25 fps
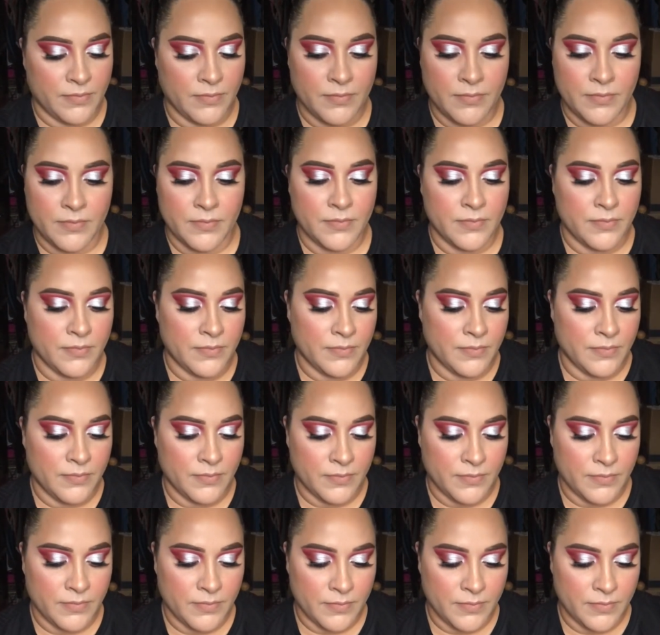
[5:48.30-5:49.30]

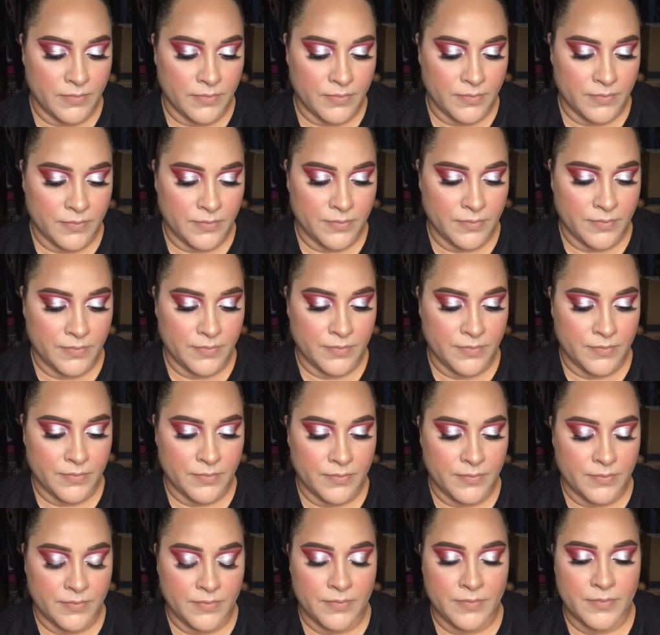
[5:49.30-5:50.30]
the
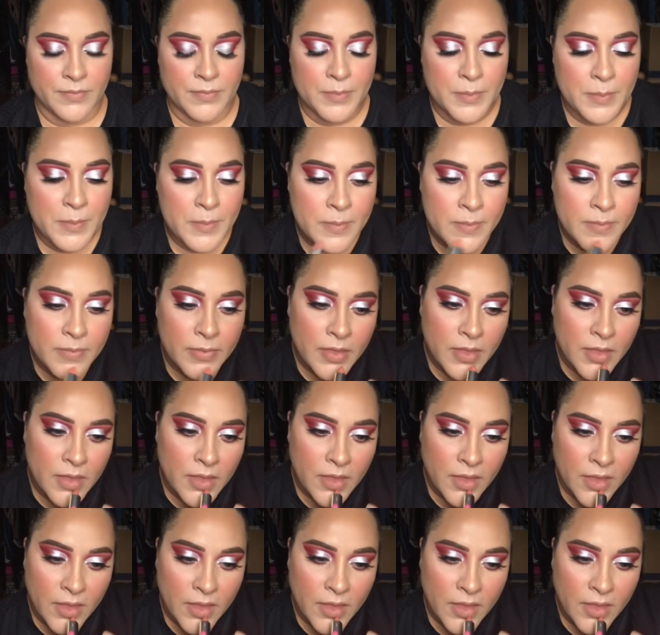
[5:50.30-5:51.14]
Shout Out